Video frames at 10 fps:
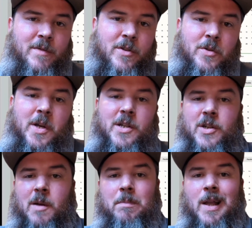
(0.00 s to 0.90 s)
of you
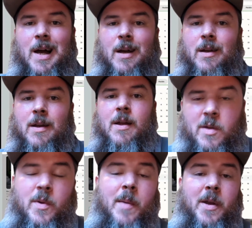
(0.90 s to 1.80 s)
catching a block, then
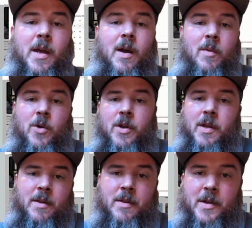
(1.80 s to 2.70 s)
the Rabbit AI would,
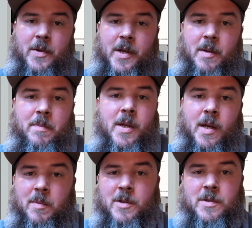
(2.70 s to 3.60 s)
in theory, be
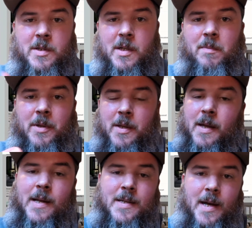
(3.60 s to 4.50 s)
able to complete
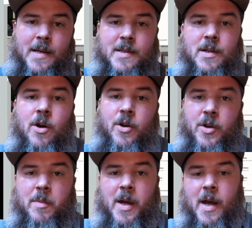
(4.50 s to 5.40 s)
that task on
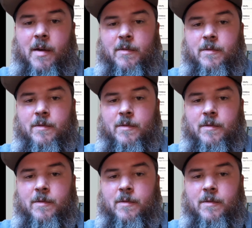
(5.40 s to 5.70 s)
your behalf.